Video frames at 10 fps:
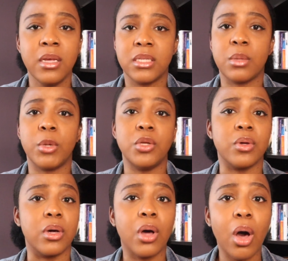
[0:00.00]
someone you
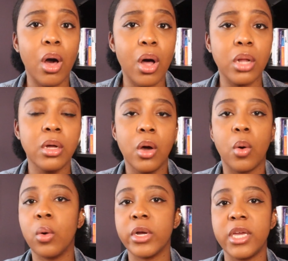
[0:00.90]
can call,
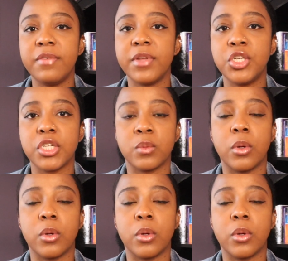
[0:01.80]
or even just